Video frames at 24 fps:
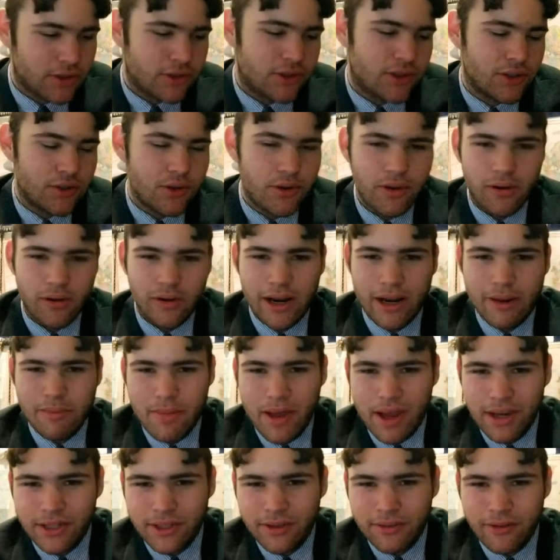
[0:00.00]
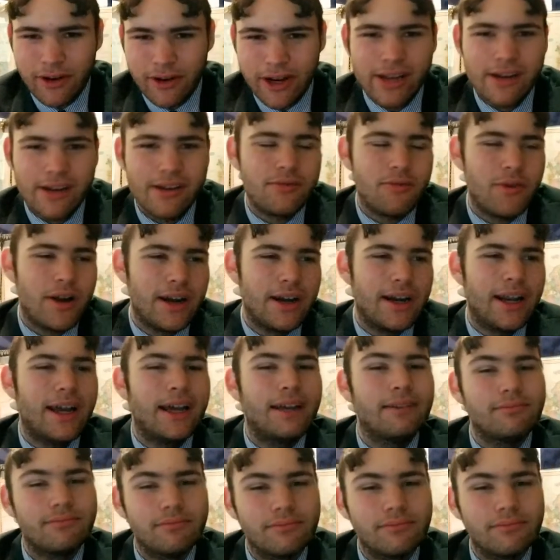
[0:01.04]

tsundere best friend, whatnot.